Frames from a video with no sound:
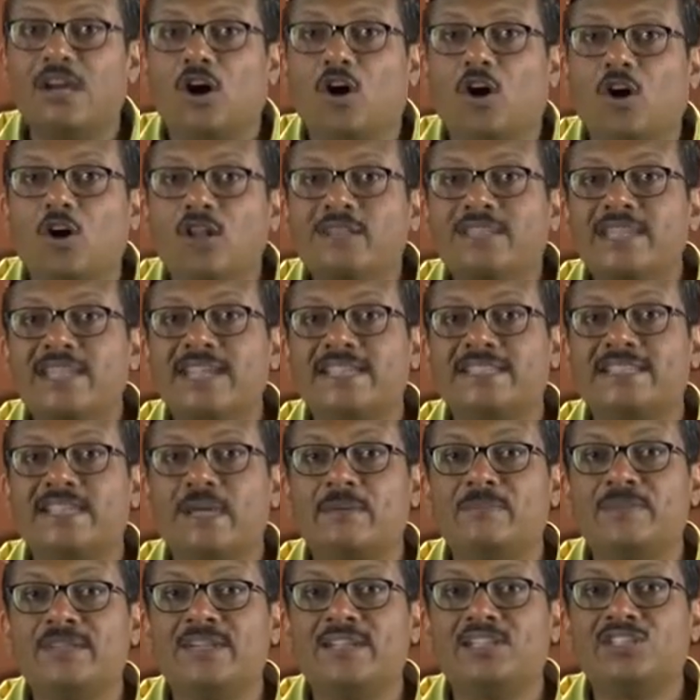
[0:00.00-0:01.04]
All the
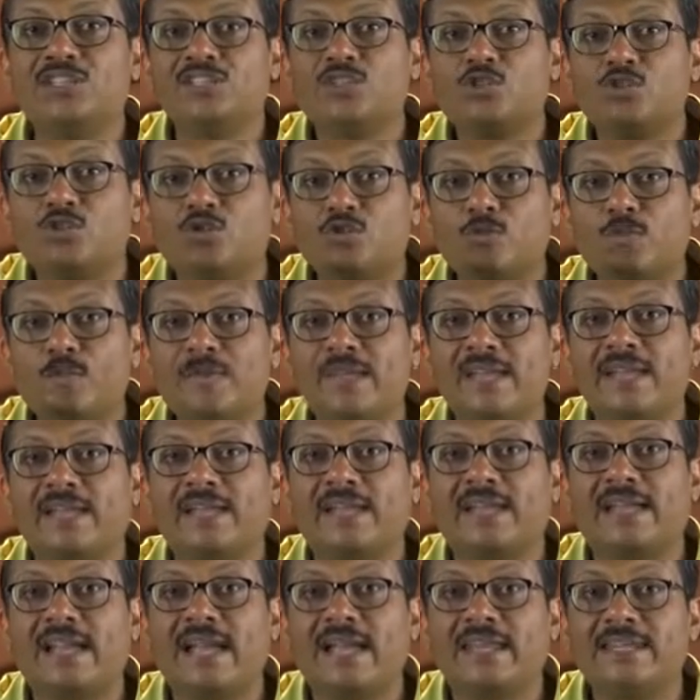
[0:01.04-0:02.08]
examinations should be
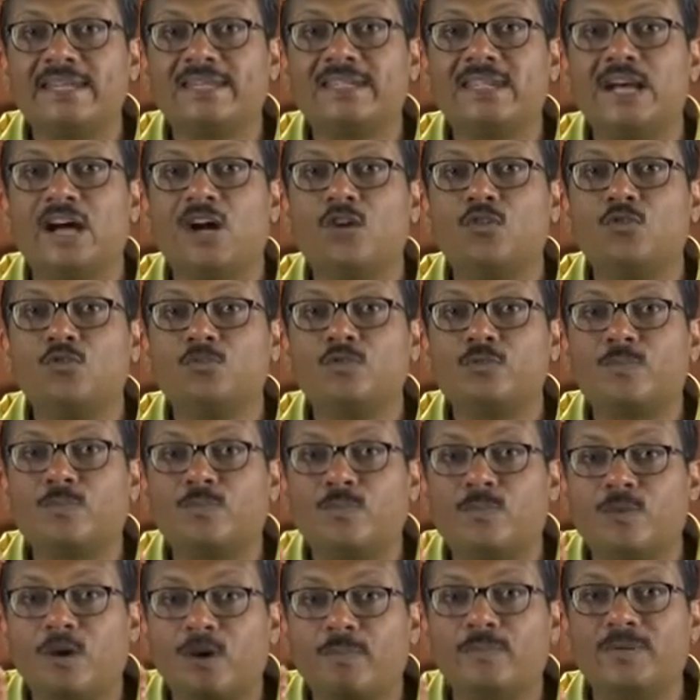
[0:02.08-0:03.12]
carried out
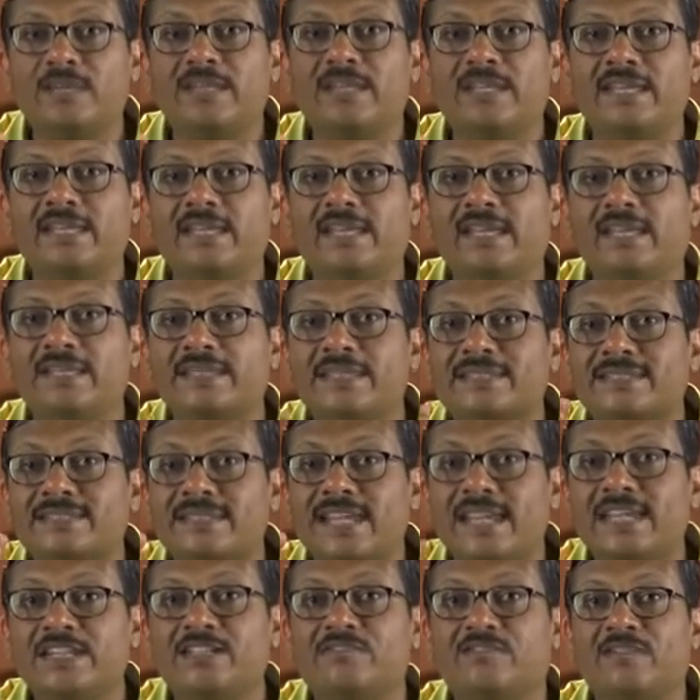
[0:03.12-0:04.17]
properly in a
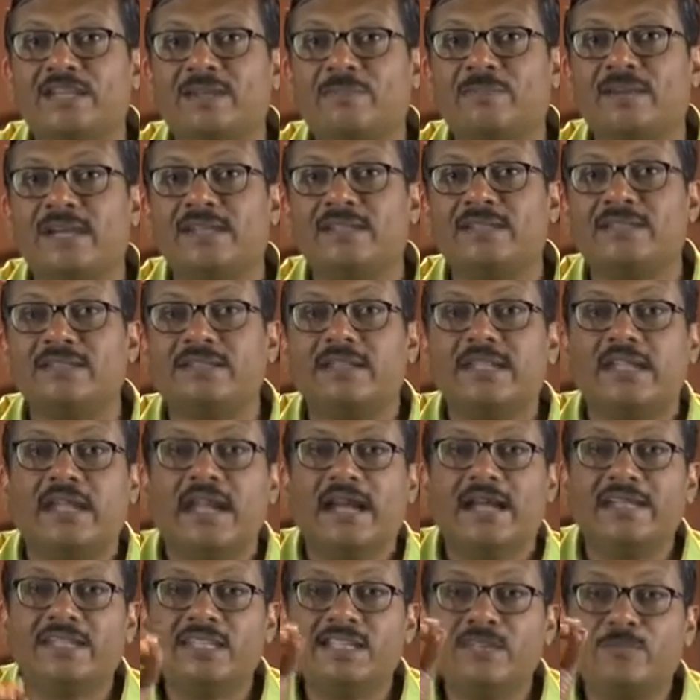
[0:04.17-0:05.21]
scientific manner
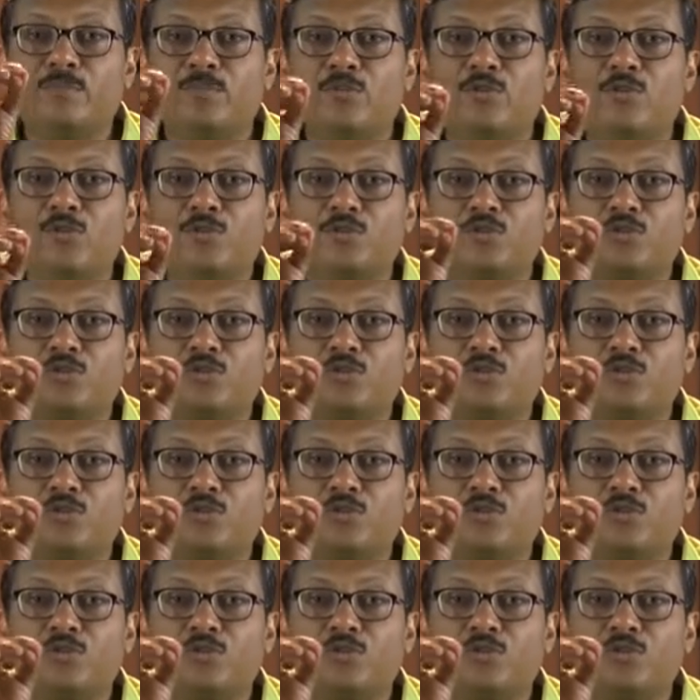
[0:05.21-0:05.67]
and the report